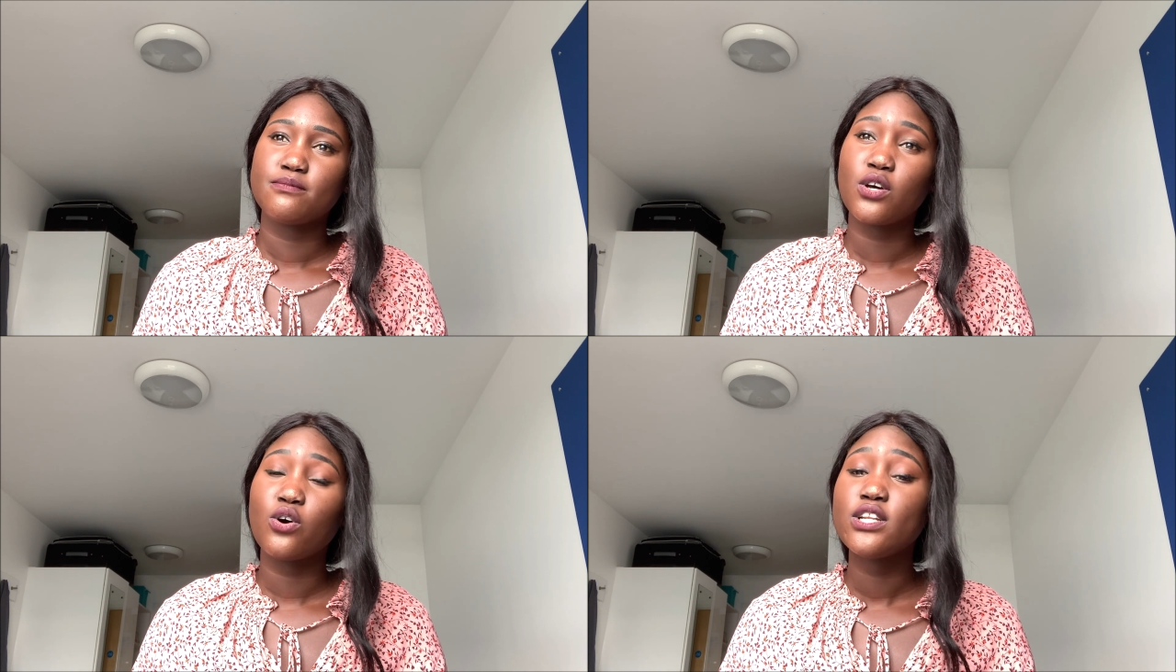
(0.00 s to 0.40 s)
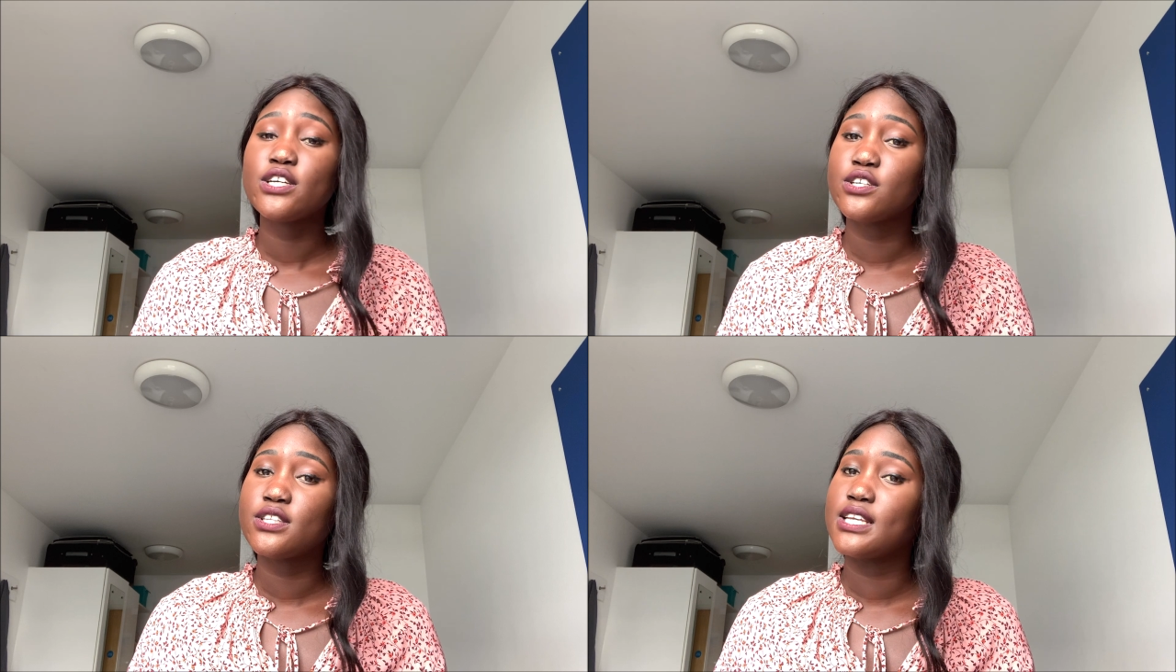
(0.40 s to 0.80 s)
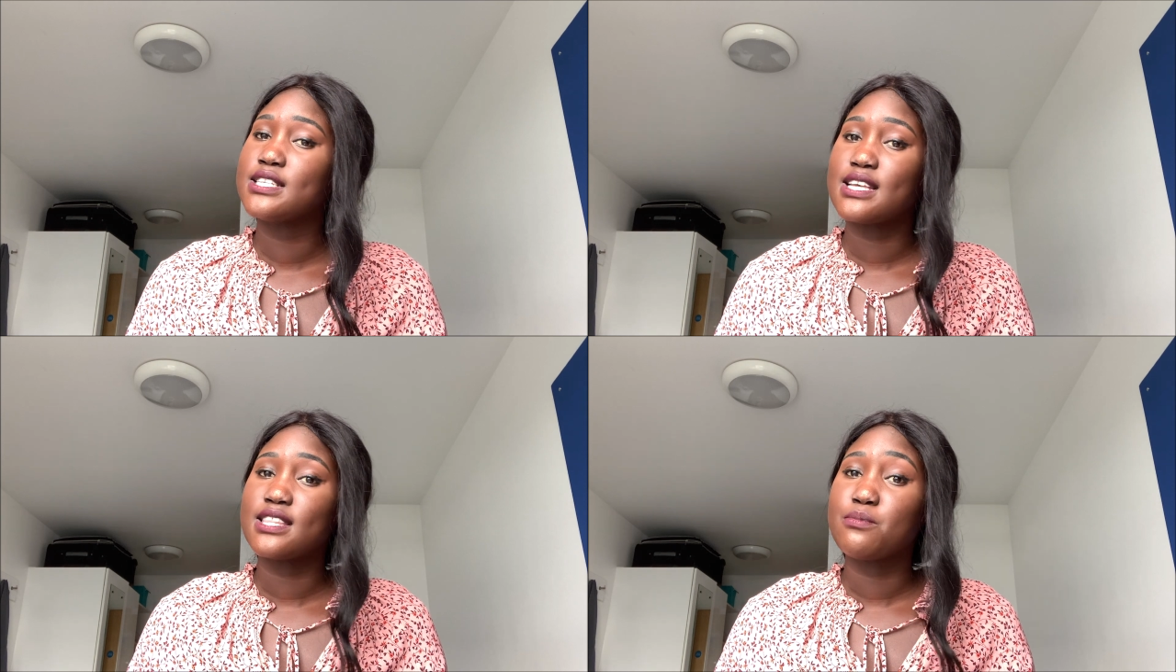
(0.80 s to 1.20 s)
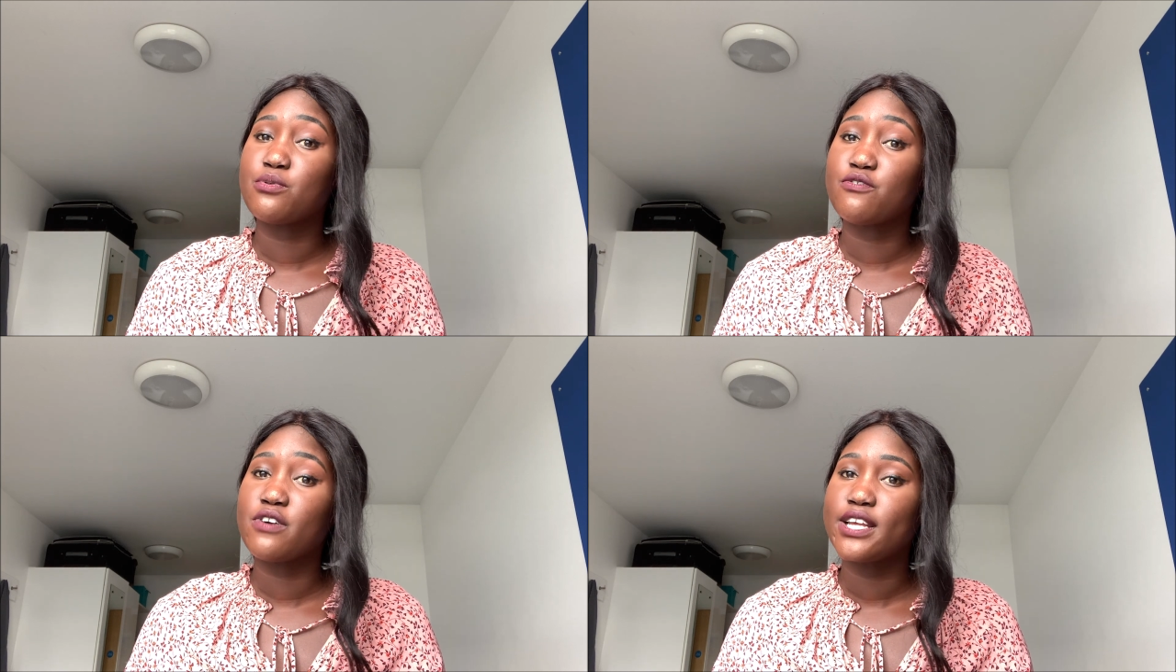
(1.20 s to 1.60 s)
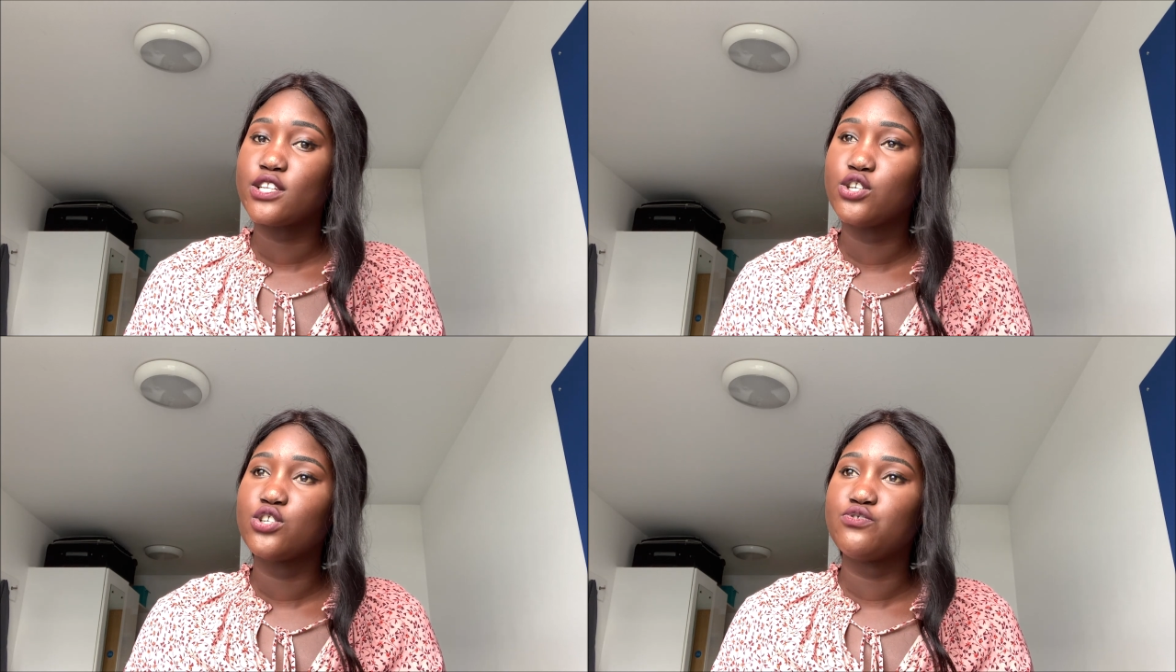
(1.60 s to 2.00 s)
the only good thing is that they
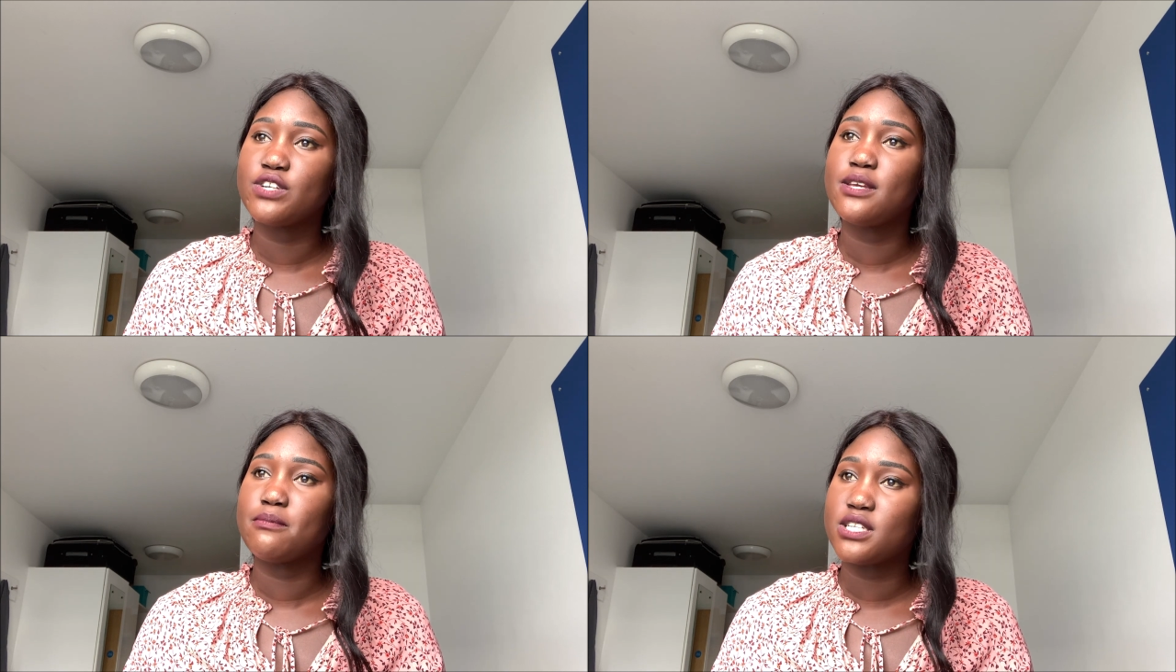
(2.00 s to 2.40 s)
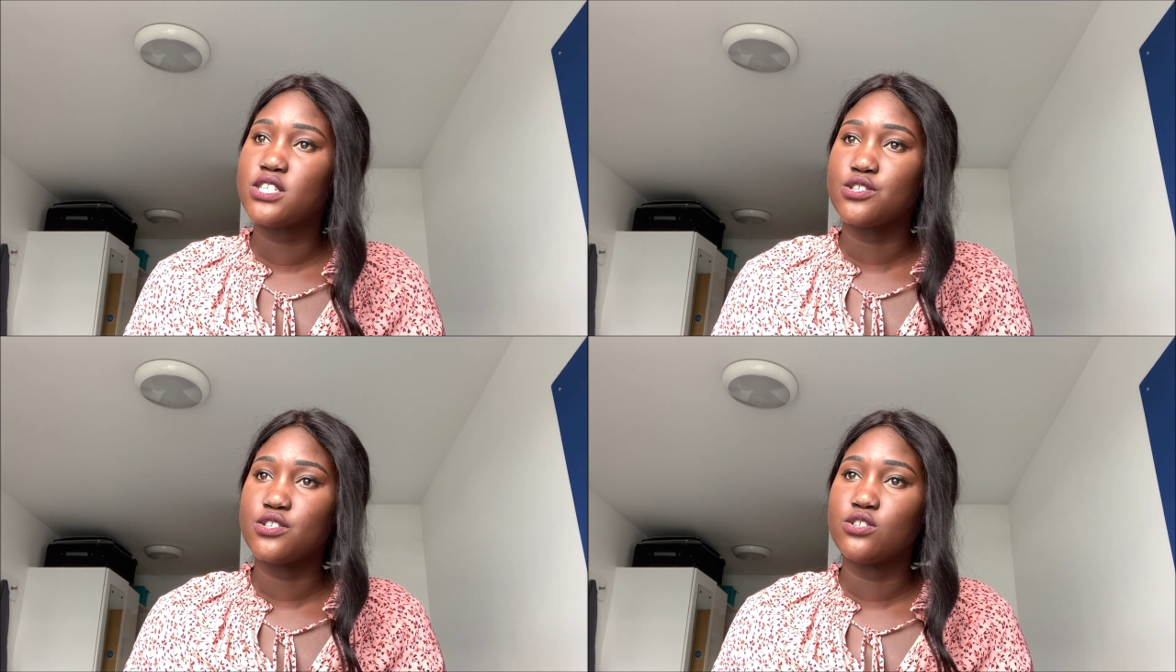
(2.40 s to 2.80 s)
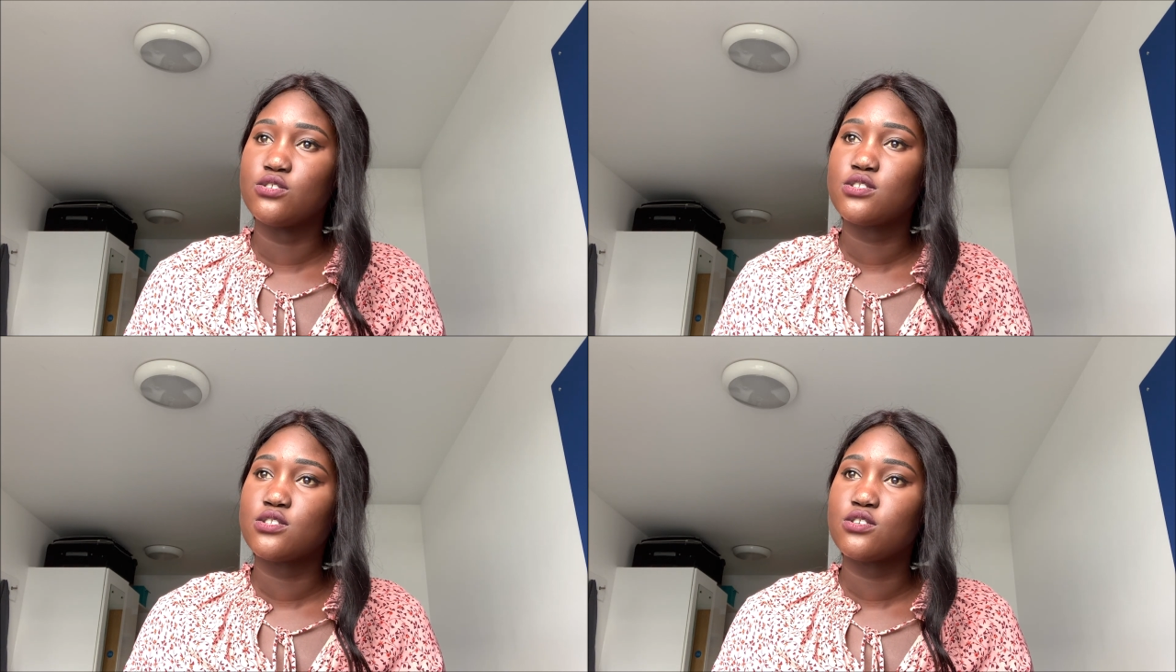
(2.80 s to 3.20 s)
provide good reading materials.